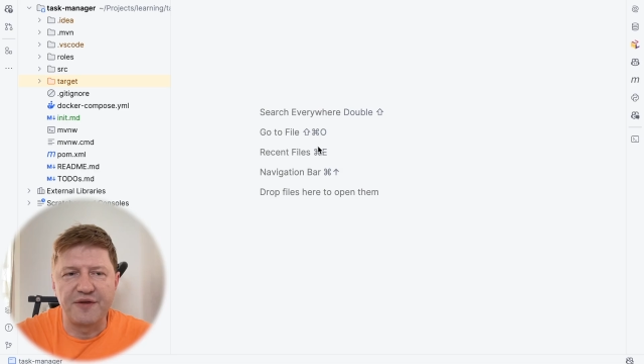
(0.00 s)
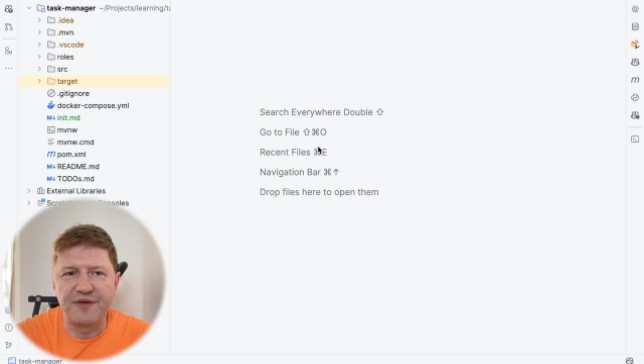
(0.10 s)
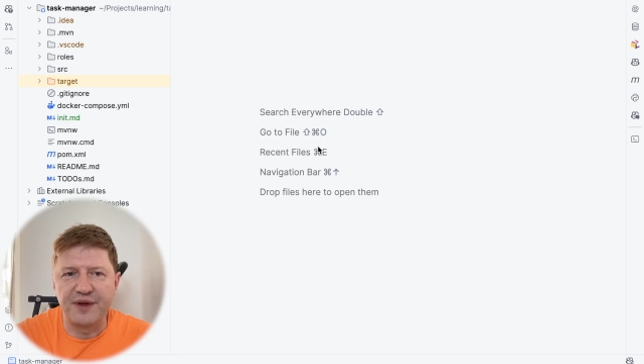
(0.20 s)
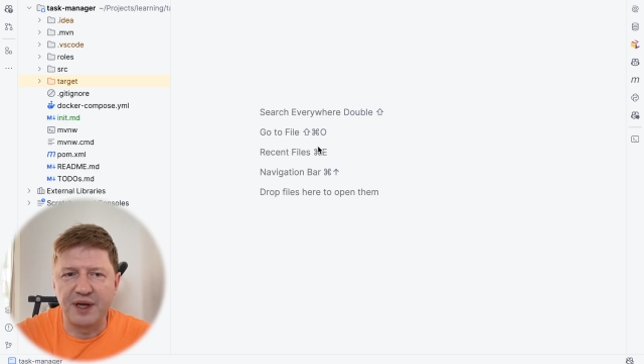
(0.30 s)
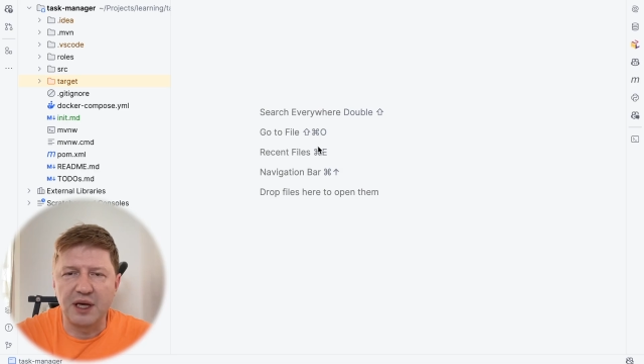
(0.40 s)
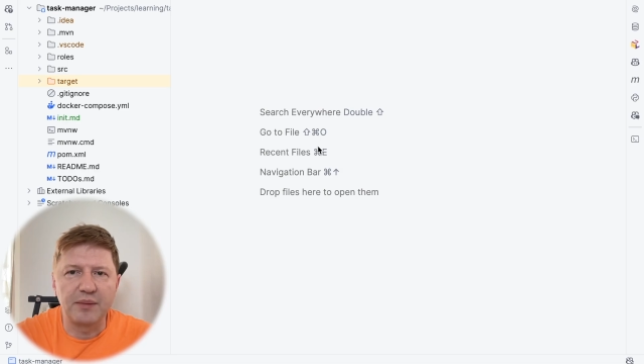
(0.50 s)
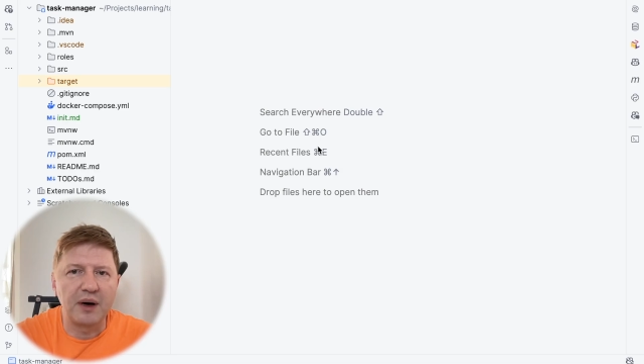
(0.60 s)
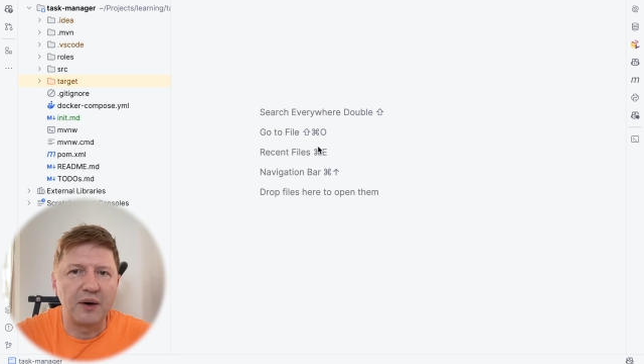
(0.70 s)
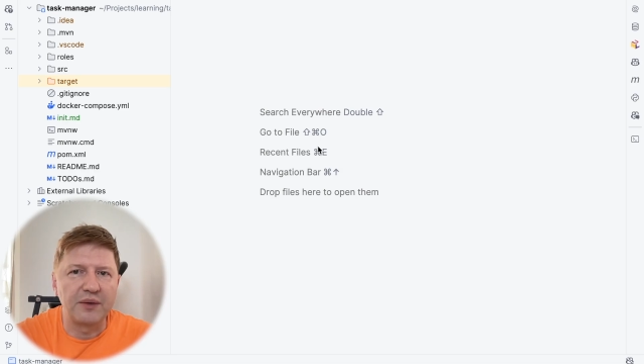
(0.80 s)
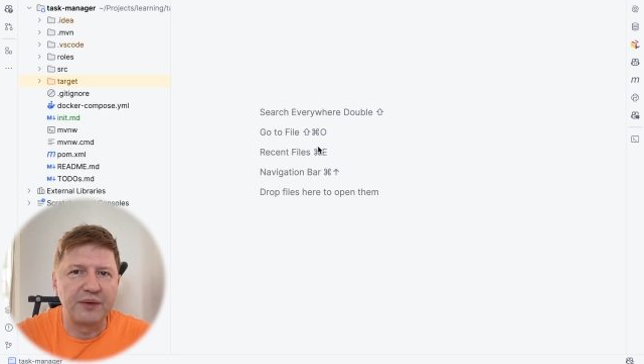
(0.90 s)
think
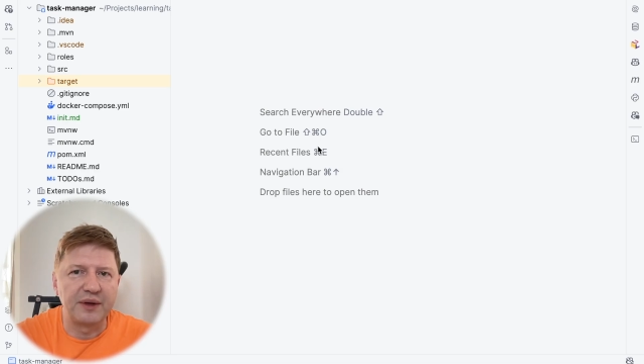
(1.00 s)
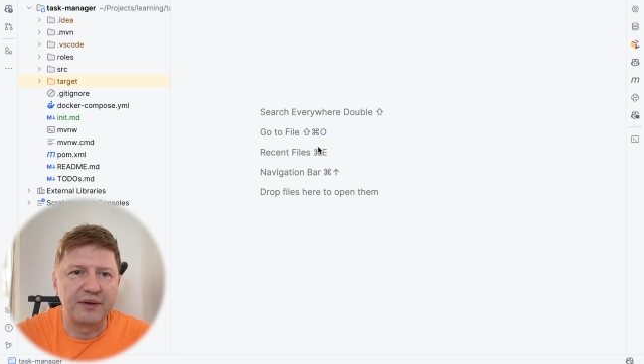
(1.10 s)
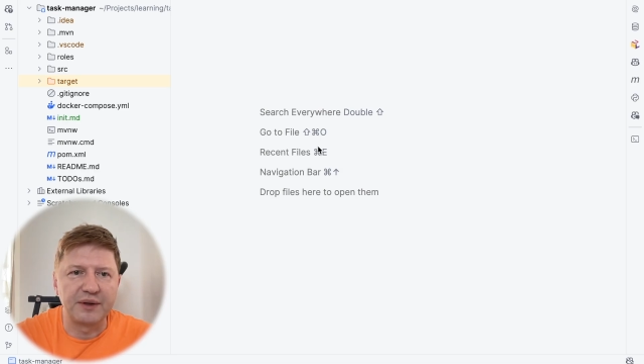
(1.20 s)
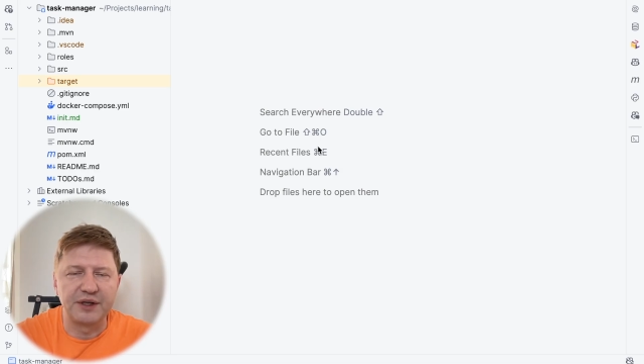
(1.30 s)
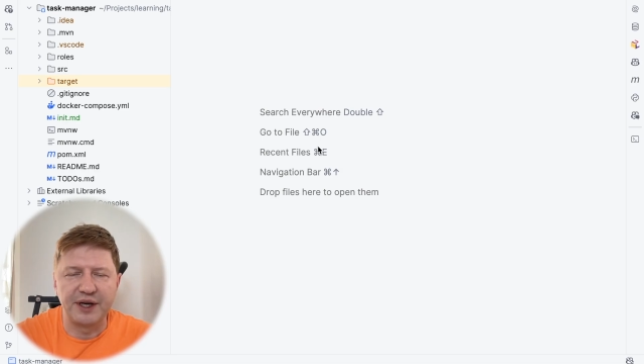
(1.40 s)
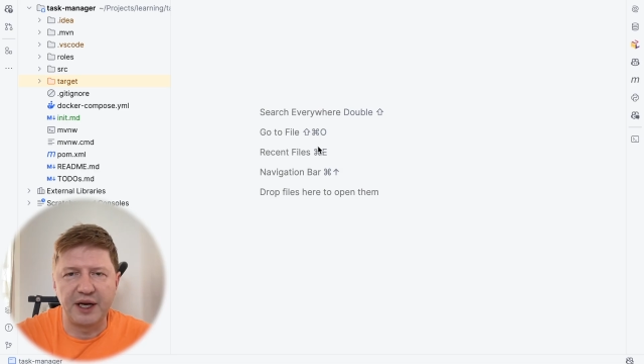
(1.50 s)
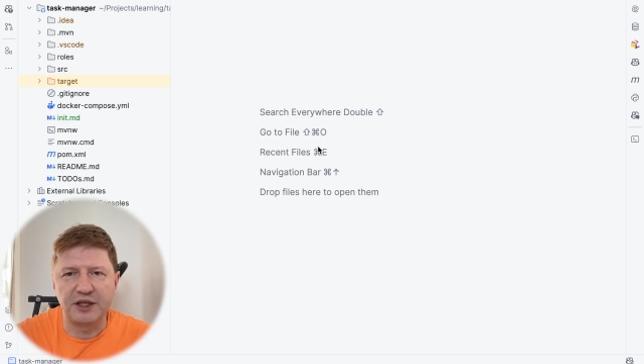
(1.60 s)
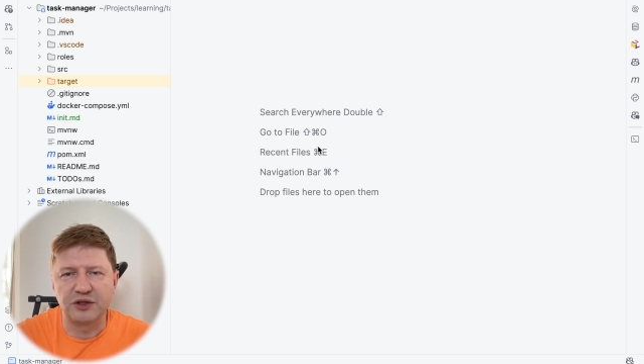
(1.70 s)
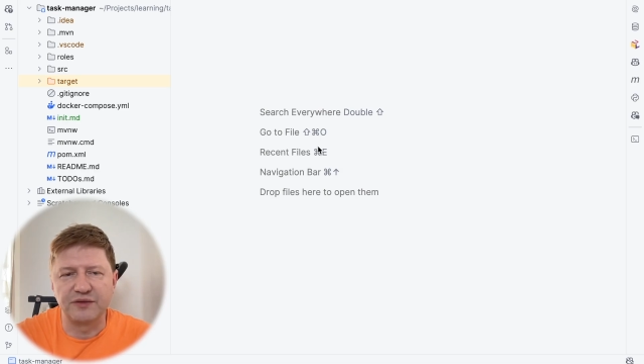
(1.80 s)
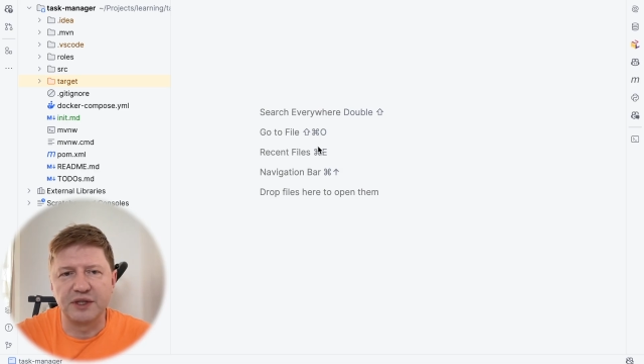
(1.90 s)
about the
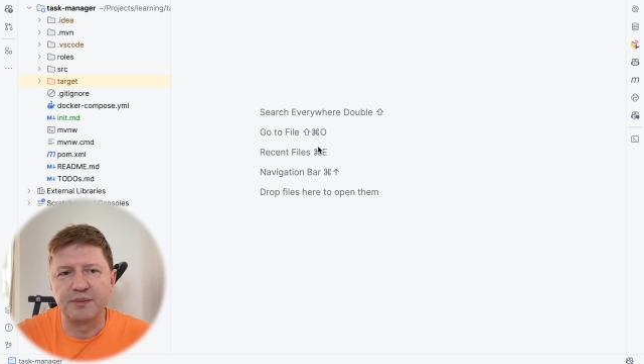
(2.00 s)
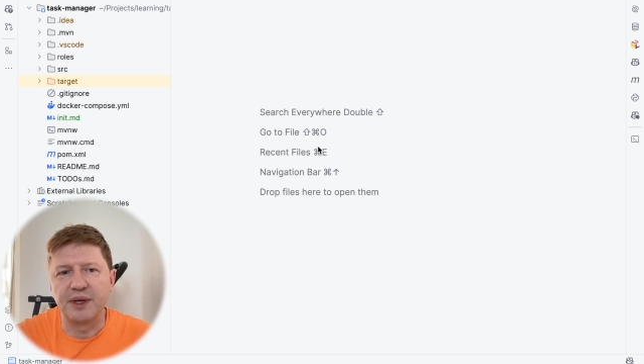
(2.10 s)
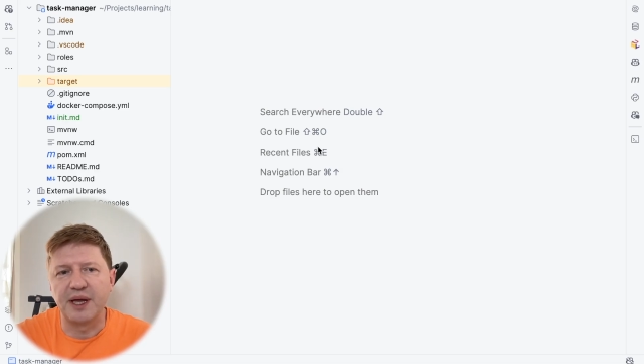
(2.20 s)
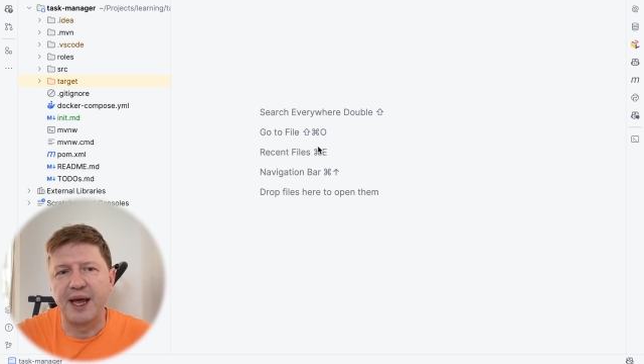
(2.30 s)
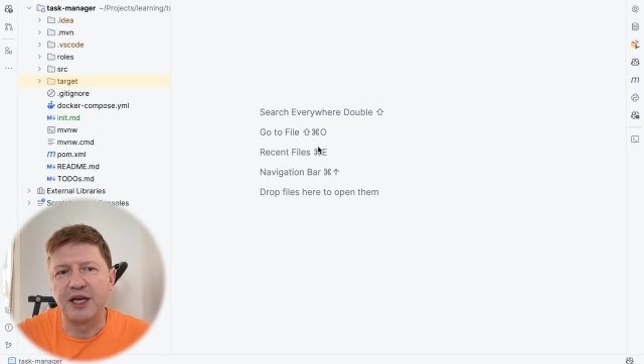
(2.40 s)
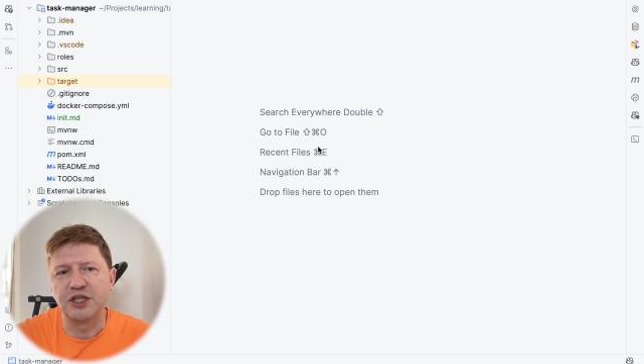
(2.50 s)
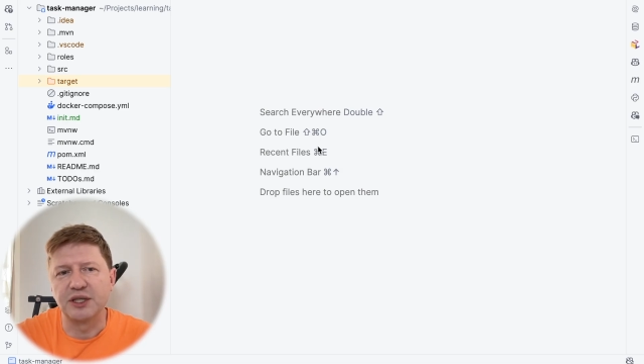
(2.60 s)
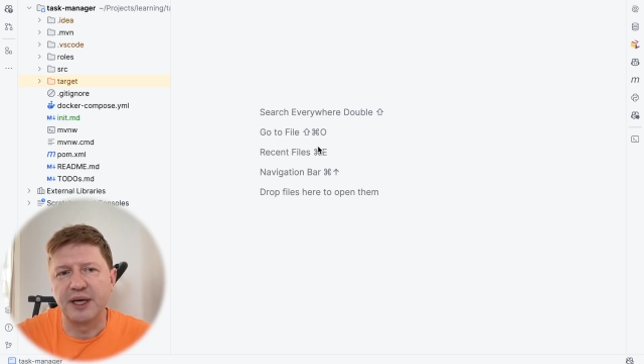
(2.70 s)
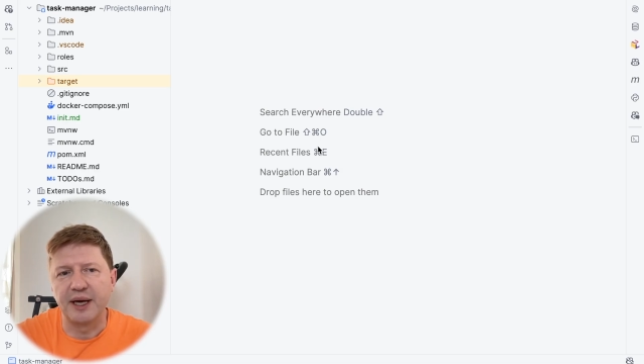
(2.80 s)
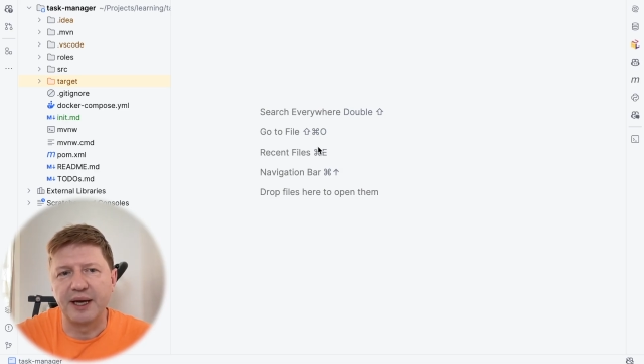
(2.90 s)
architecture of this
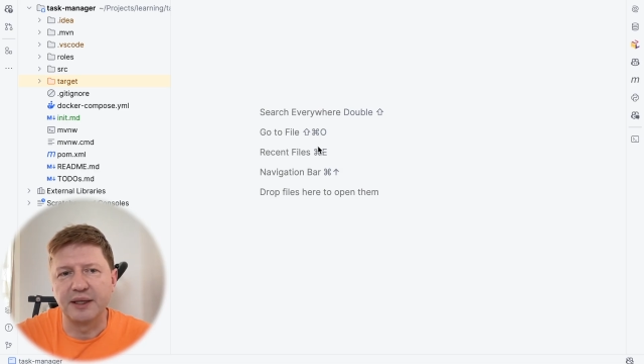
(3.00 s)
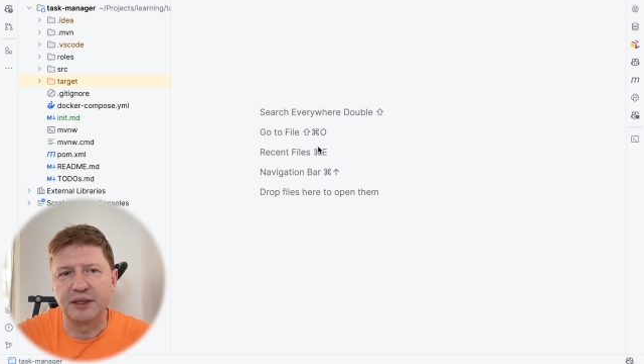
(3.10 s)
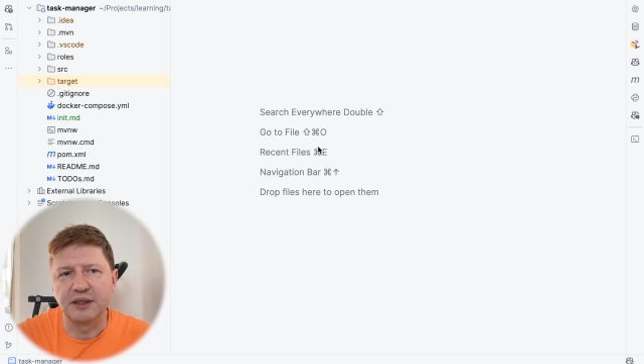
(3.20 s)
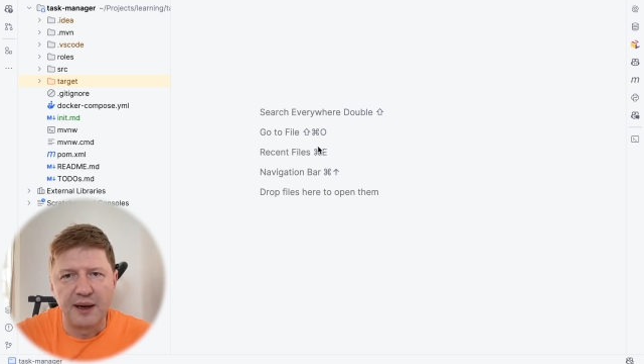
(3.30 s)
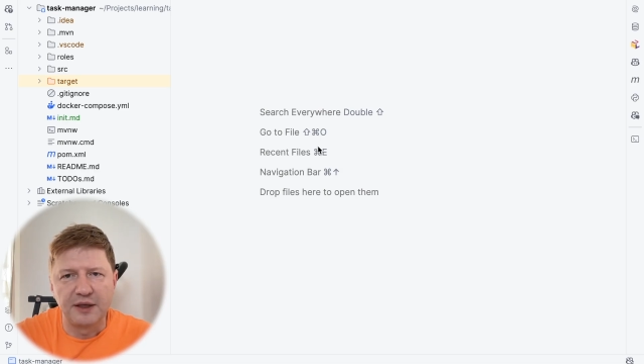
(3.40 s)
application and,